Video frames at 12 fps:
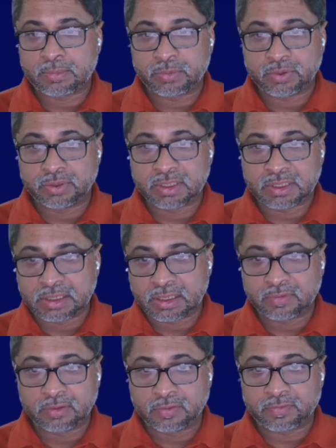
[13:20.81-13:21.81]
come to
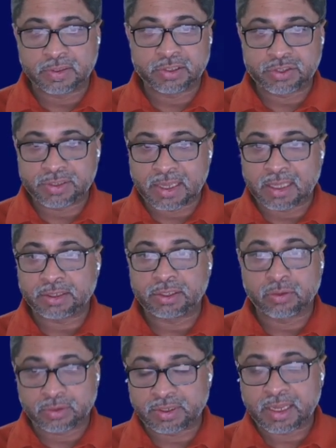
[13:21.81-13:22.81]
this level of
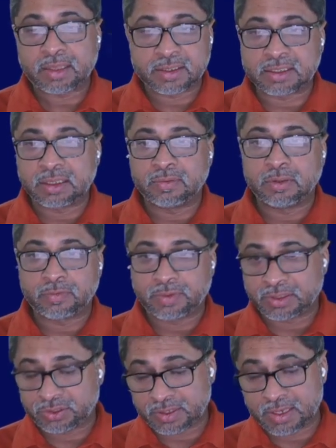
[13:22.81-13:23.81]
functionality or create this level
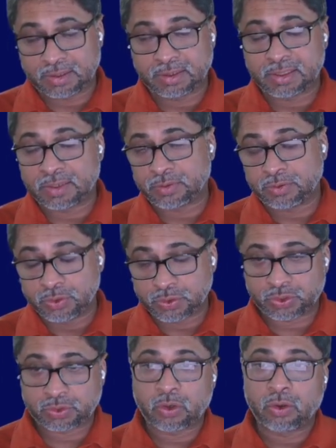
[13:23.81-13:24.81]
of functionality that
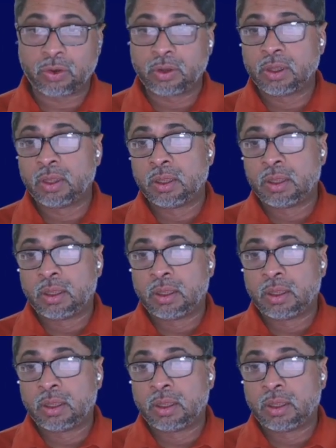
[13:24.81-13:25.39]
you saw.